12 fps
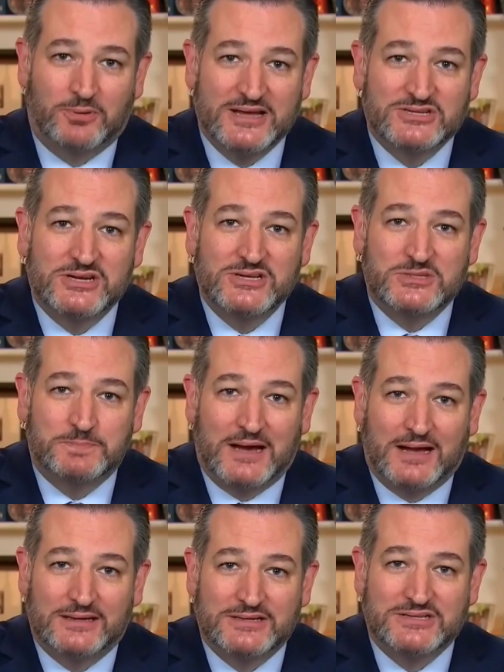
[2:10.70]
the president's
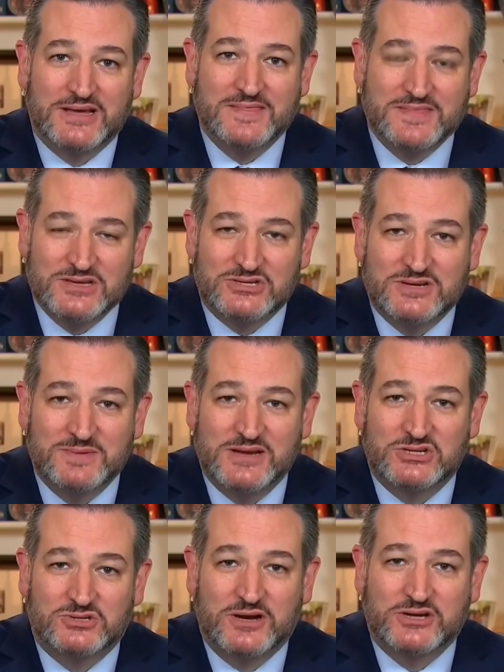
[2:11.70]
policy and this
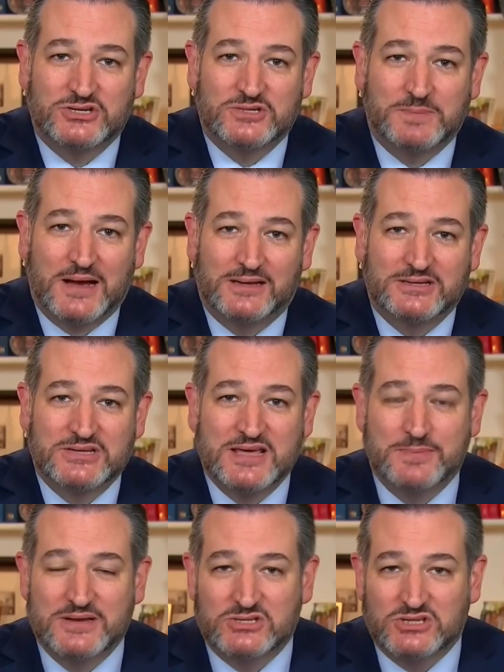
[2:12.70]
administration's policy
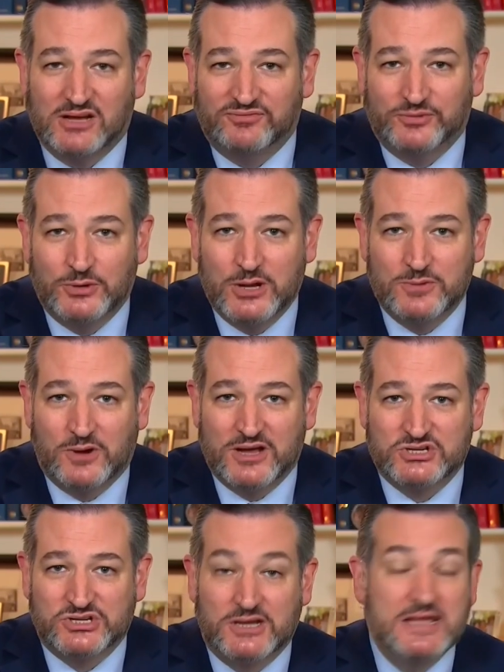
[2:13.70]
have been tougher on
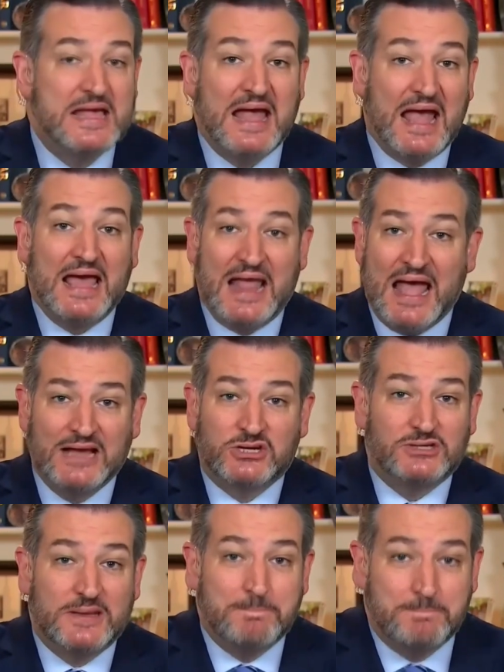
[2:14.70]
Russia and
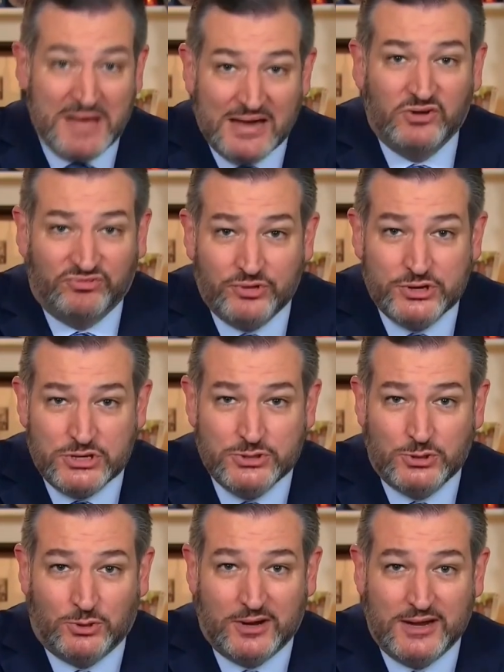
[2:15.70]
actually better for
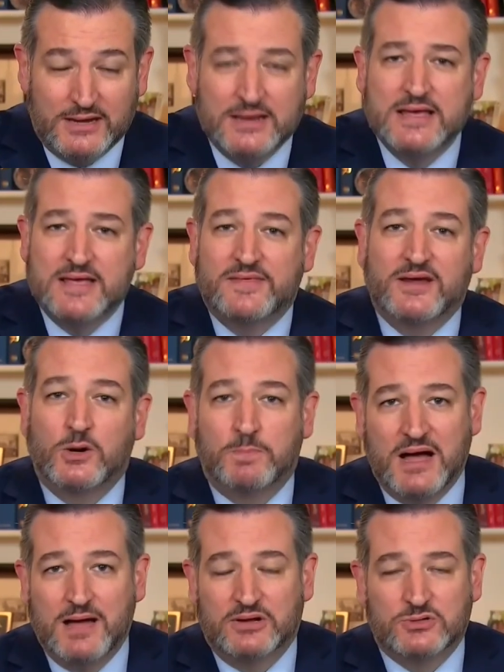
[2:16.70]
Ukraine than
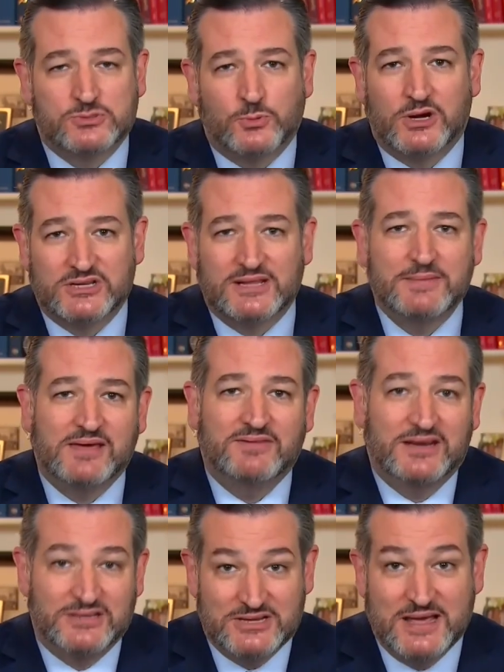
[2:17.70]
Obama's was. Let me give
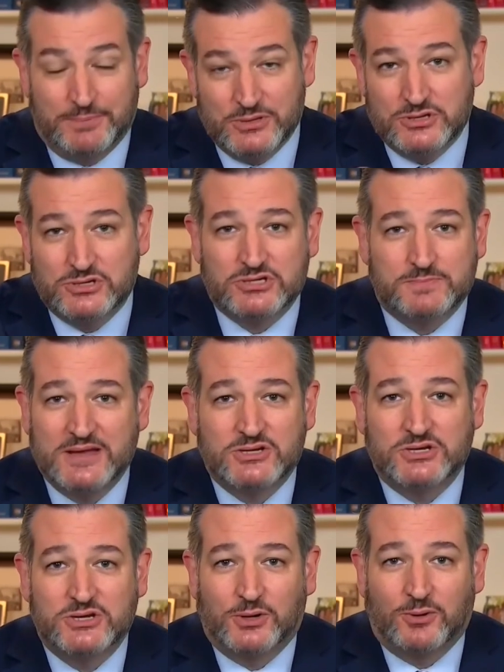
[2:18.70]
you an example. You just
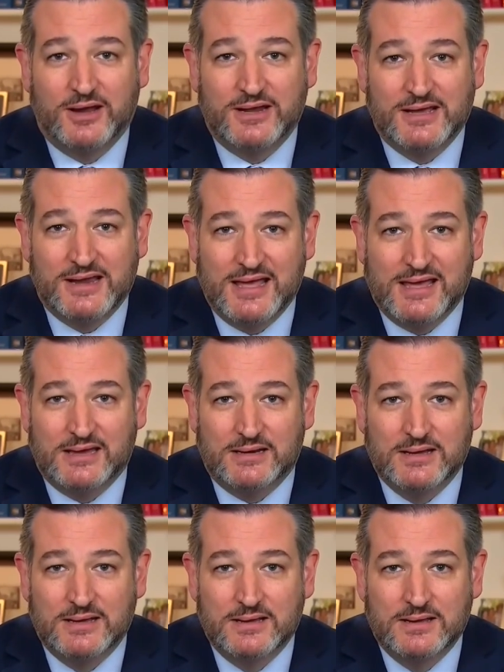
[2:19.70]
mentioned Ukrainian
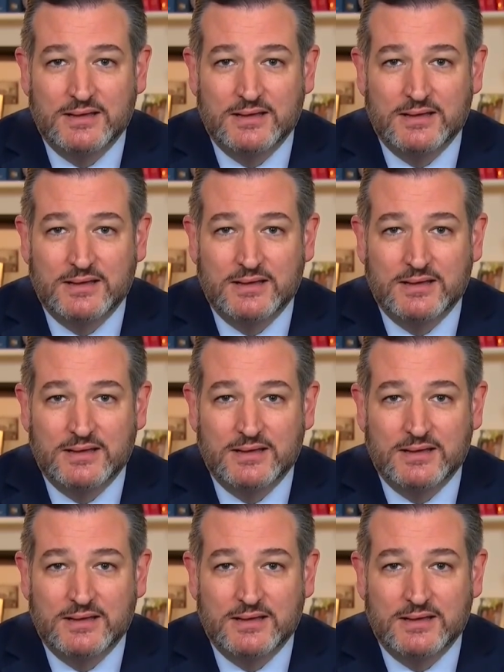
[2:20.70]
aid.